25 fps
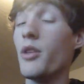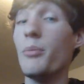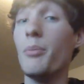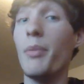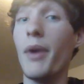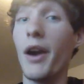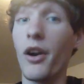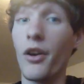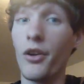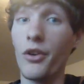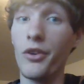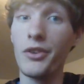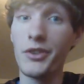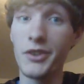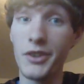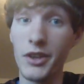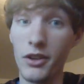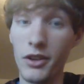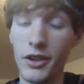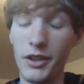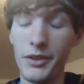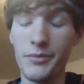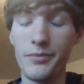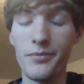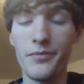barrel,
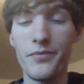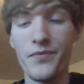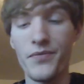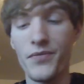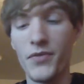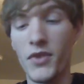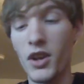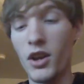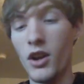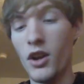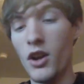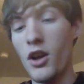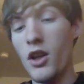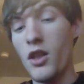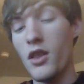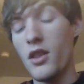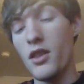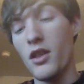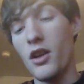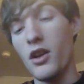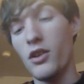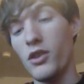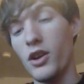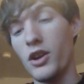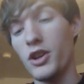sorry.
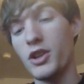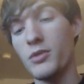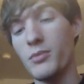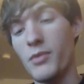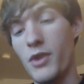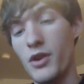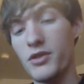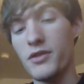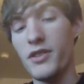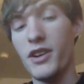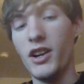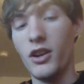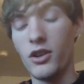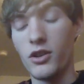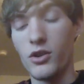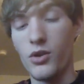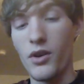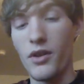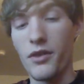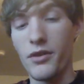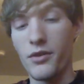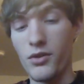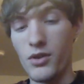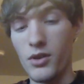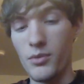A larger amount of air
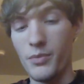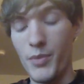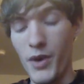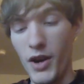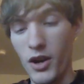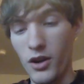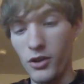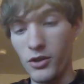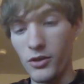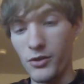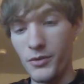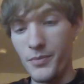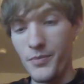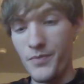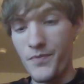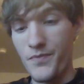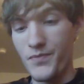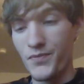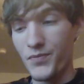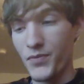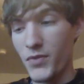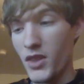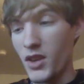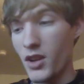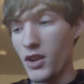going through the barrel
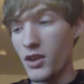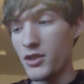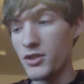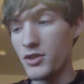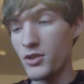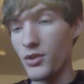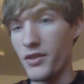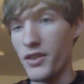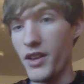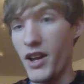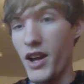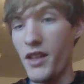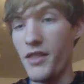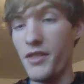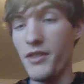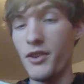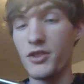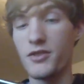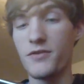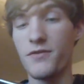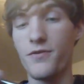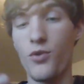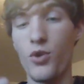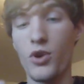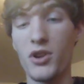so that
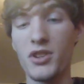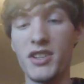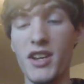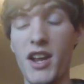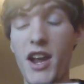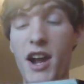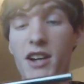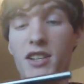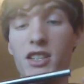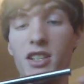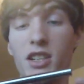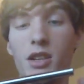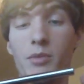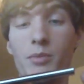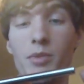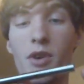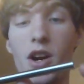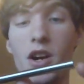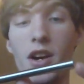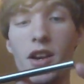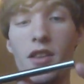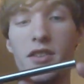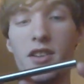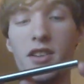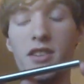there's force acting
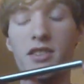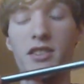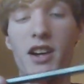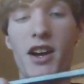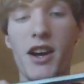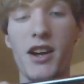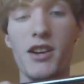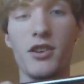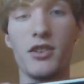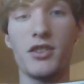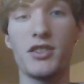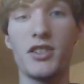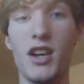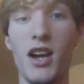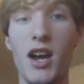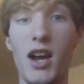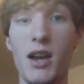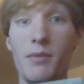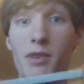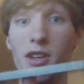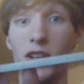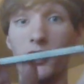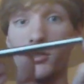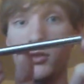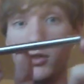upon it the entire
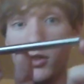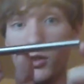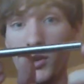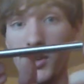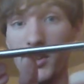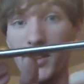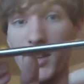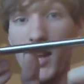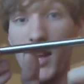time, including